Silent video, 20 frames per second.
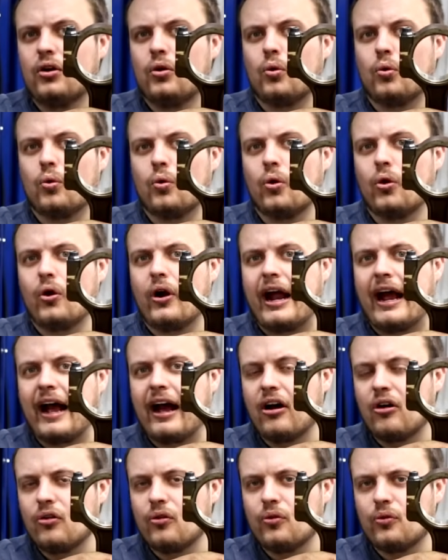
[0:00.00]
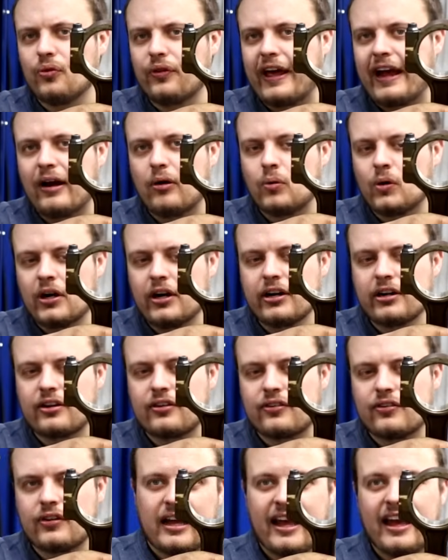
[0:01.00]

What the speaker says: or how that works.